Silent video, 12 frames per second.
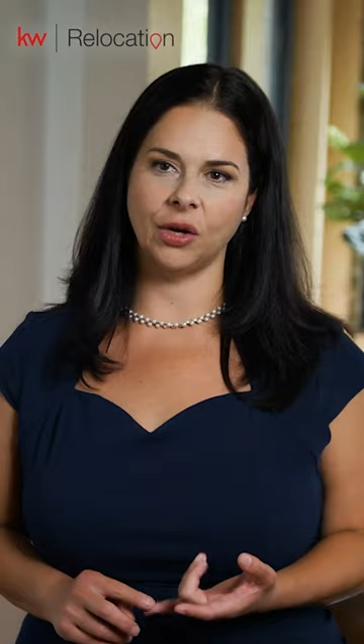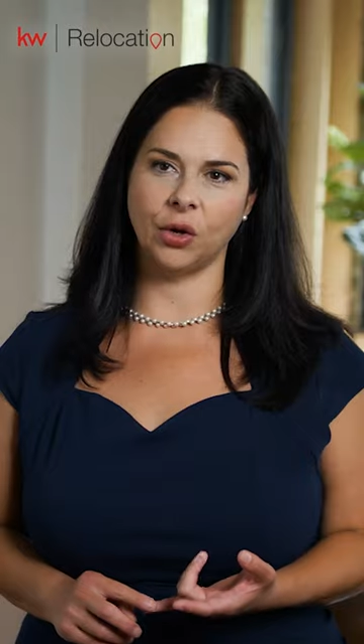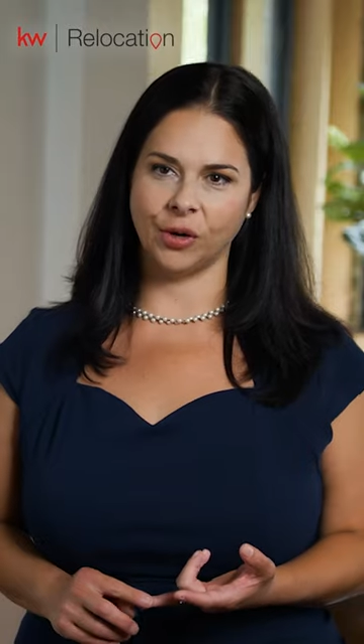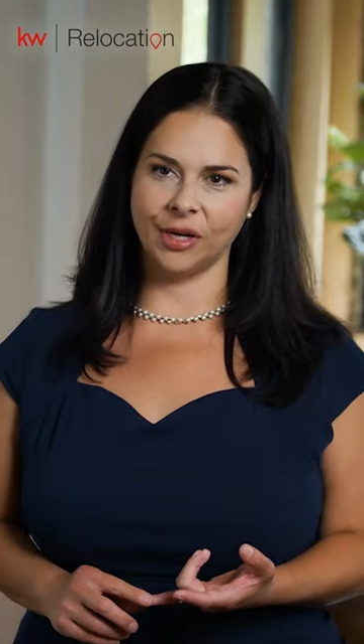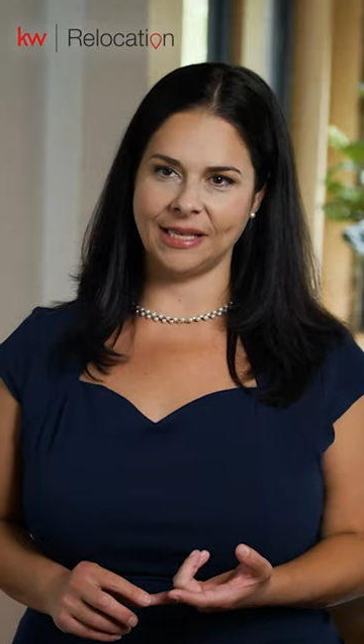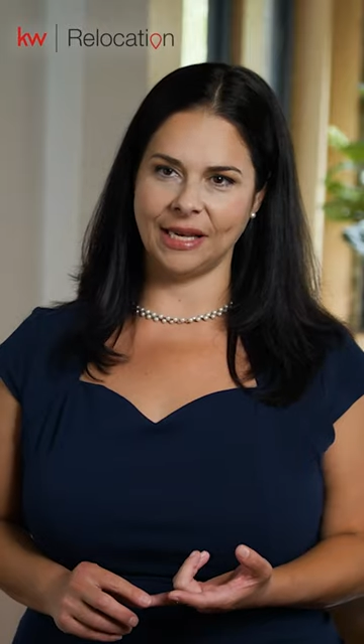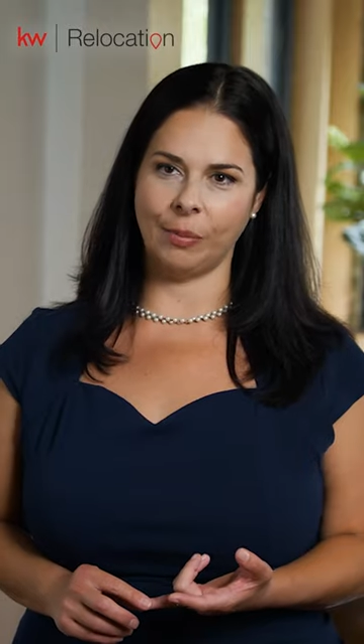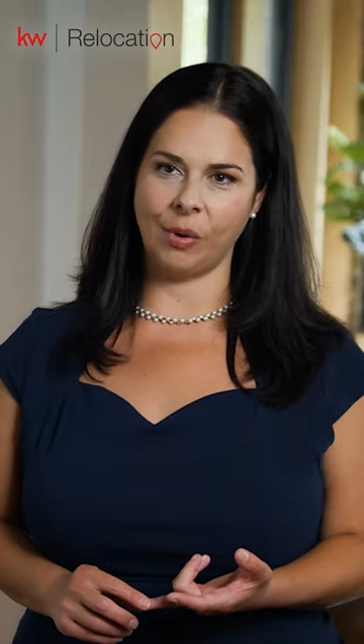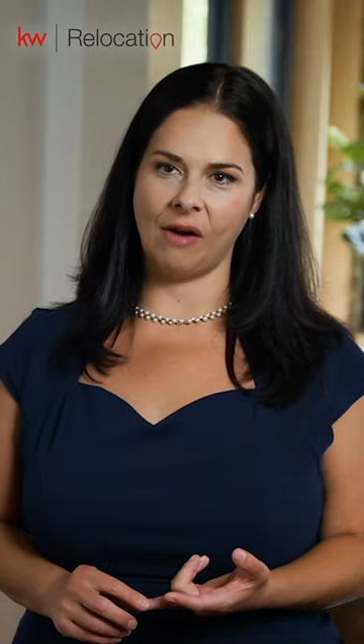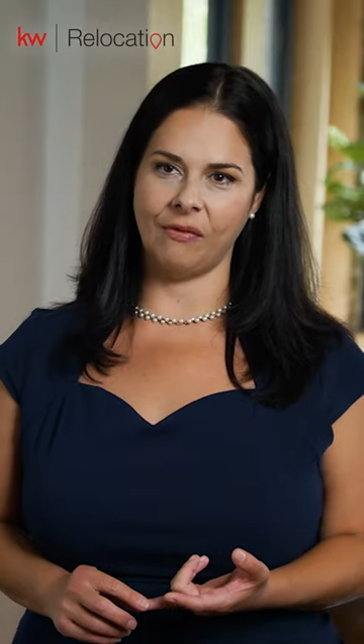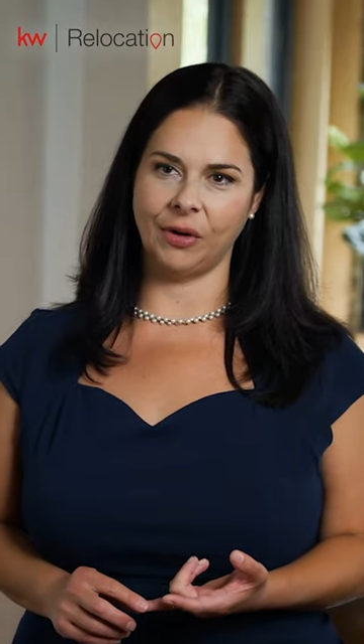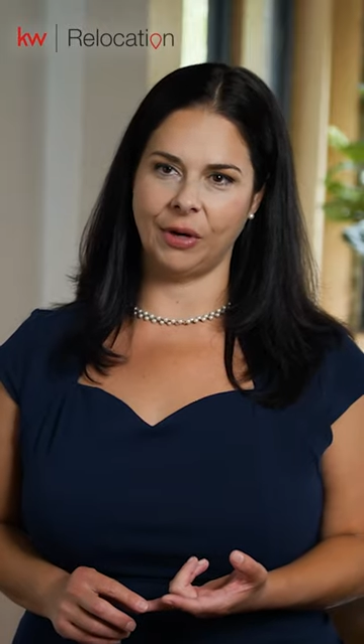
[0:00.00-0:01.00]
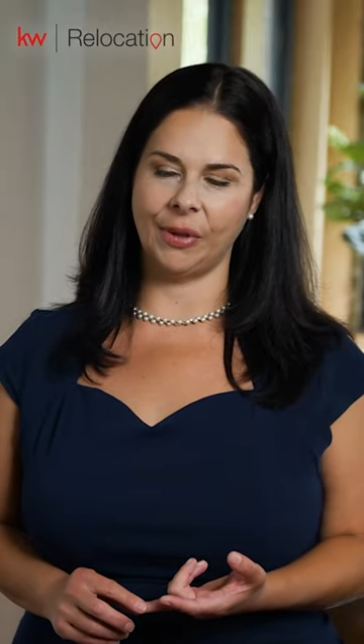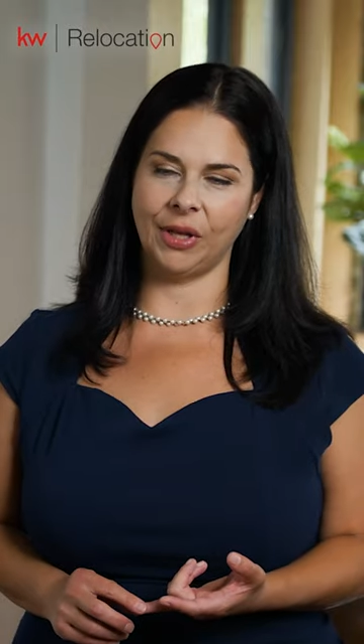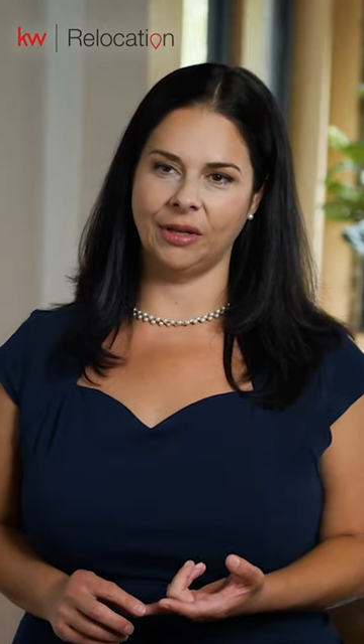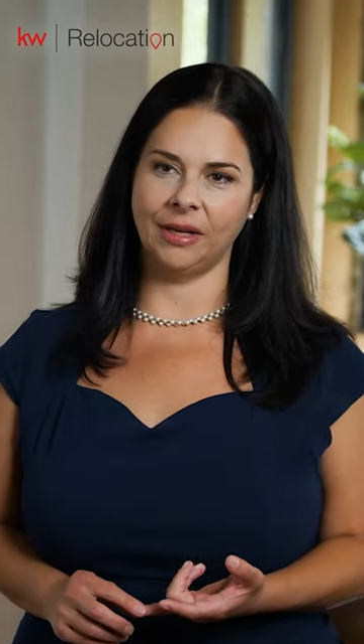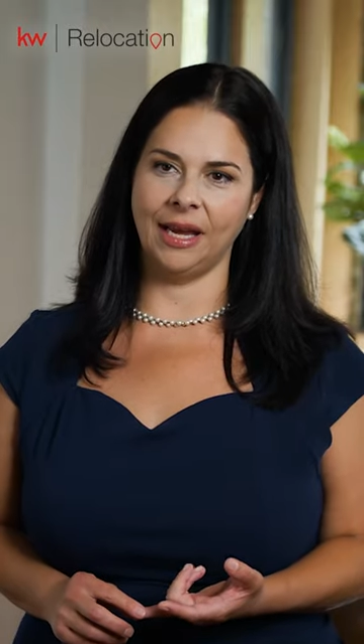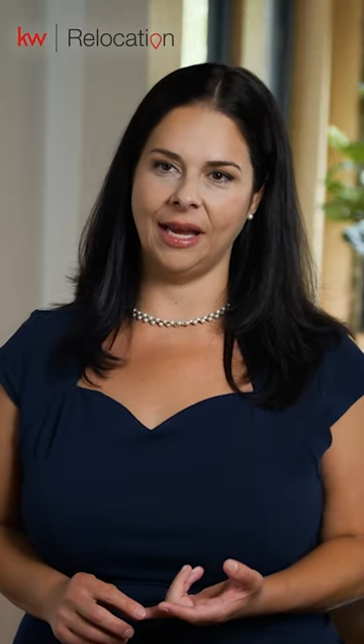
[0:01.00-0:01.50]
increasing
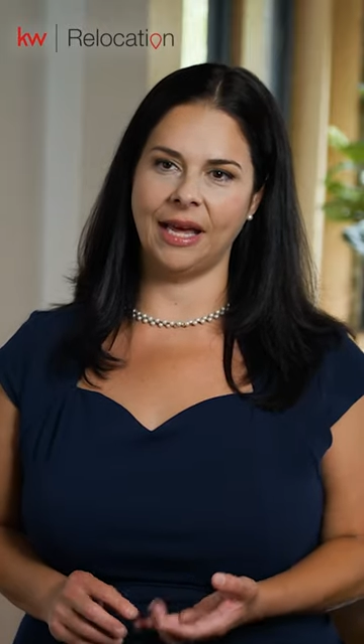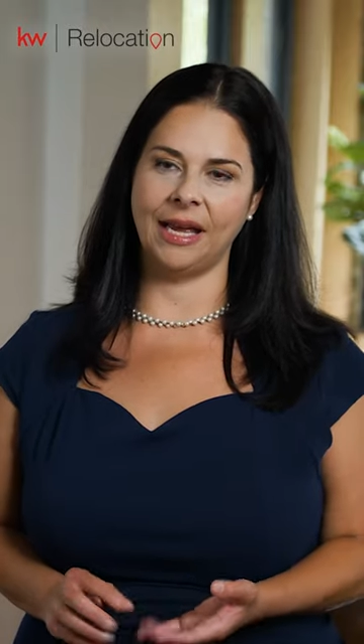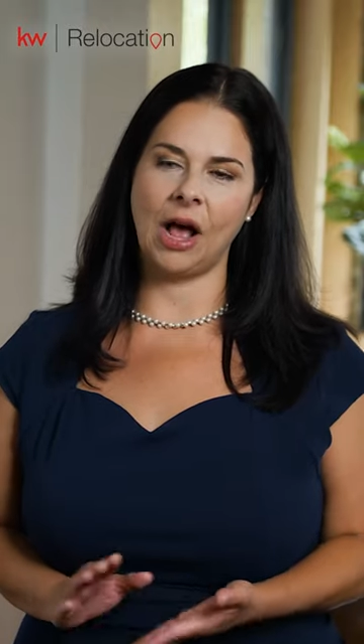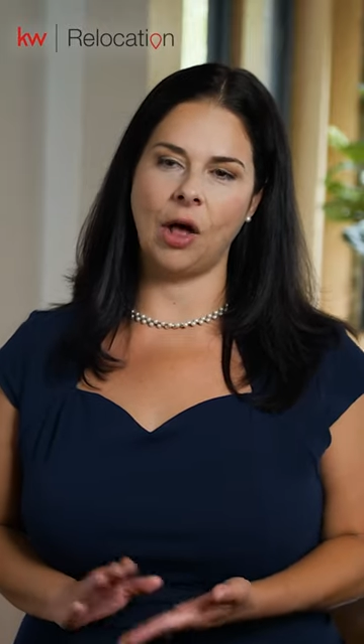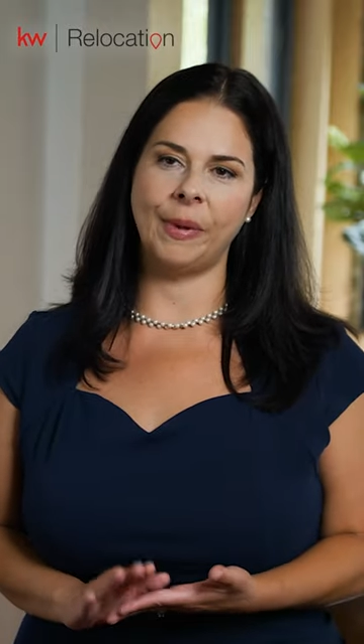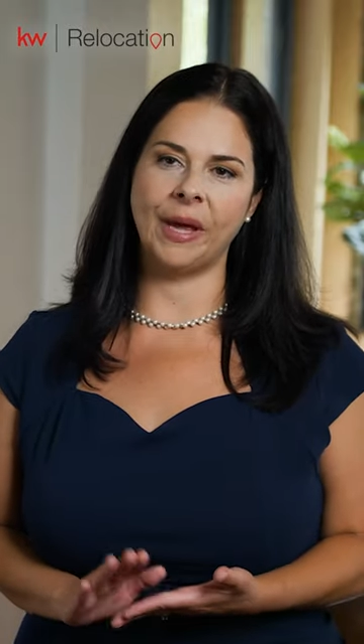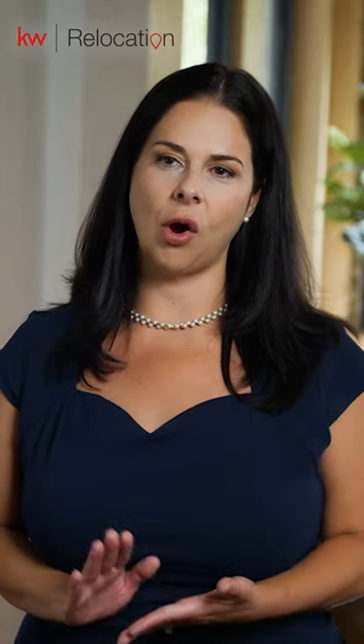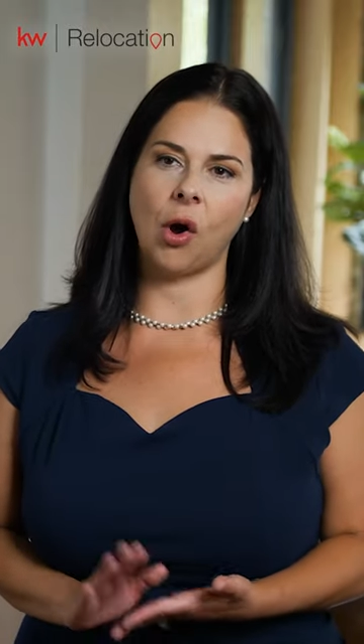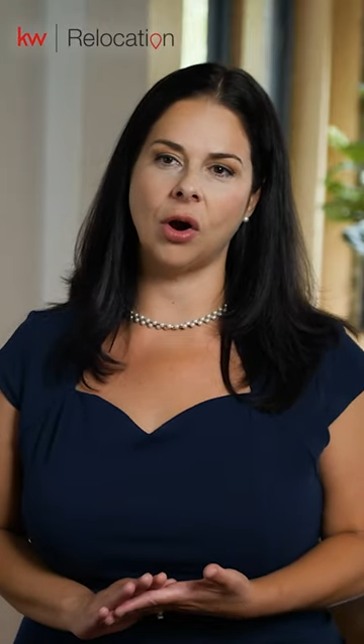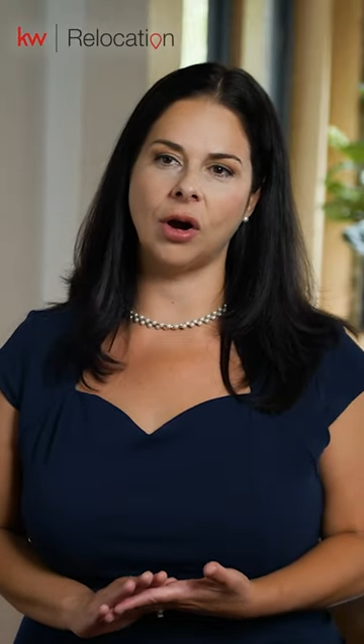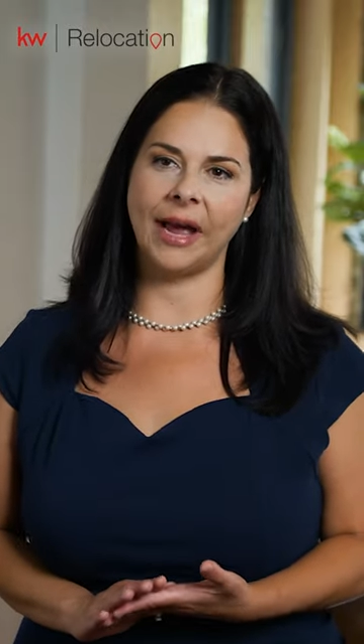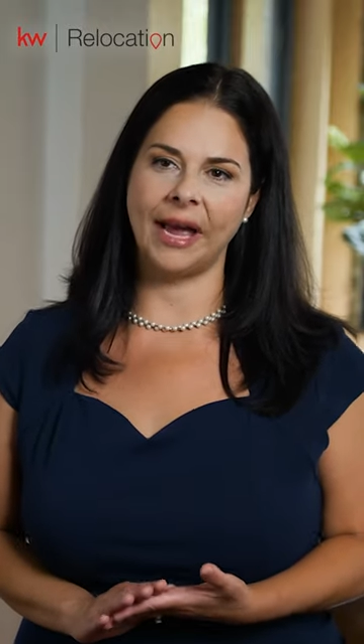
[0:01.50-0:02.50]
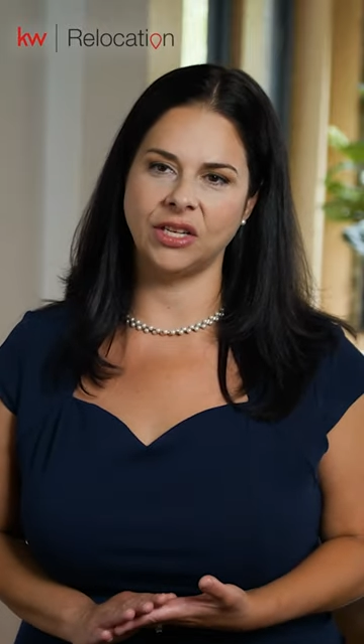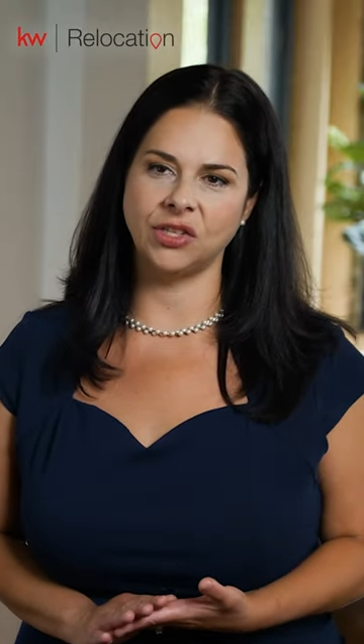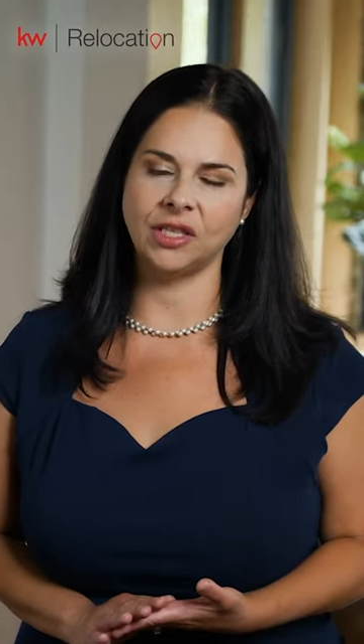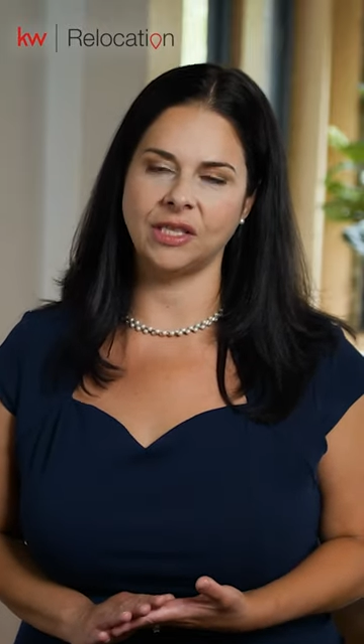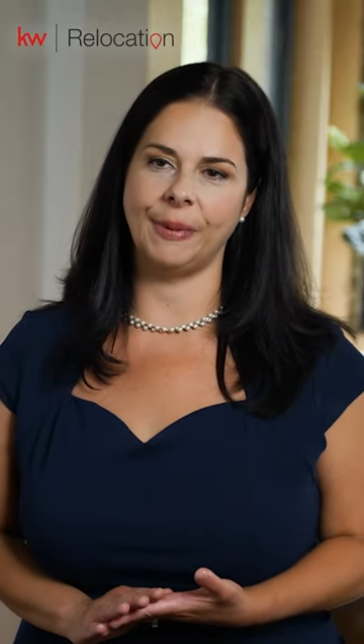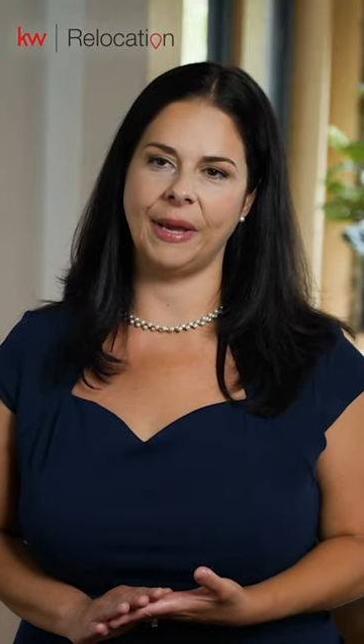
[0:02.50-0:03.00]
profitability, and helping our
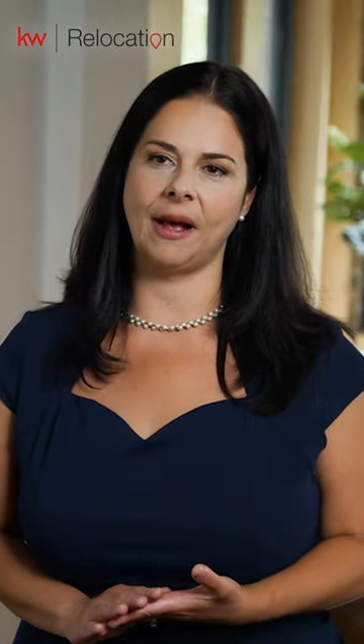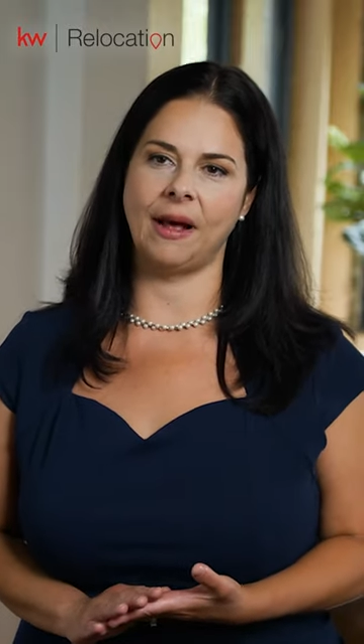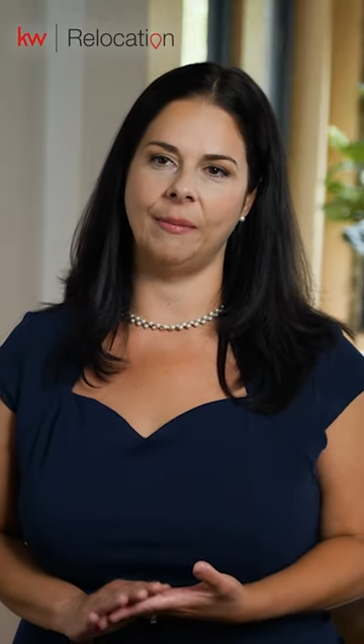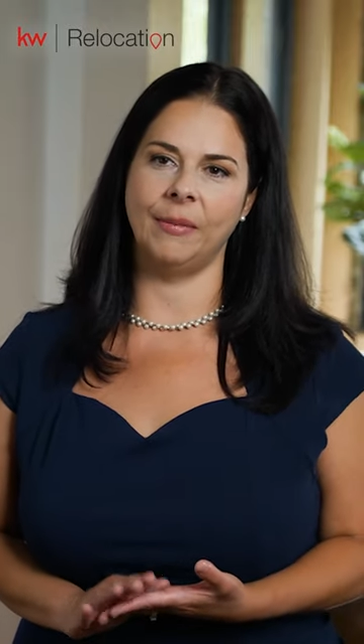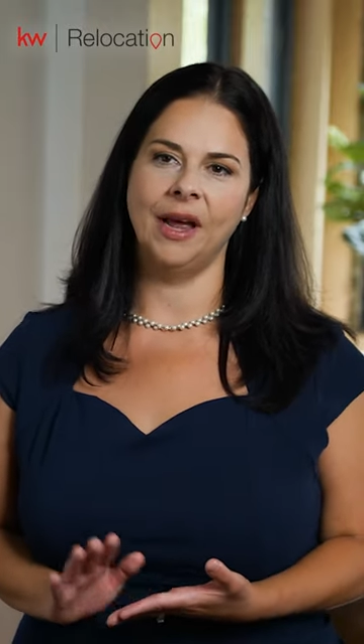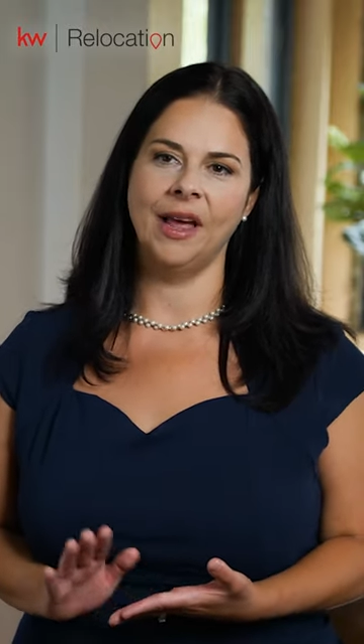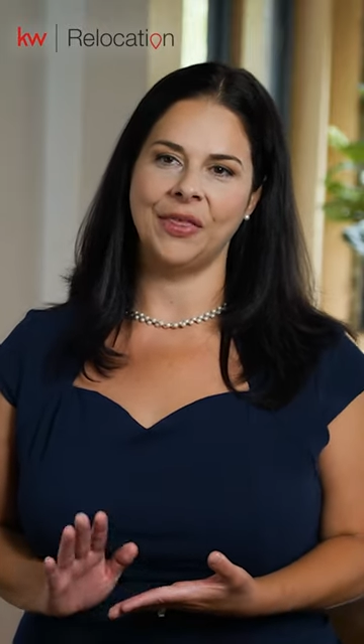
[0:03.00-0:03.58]
agents become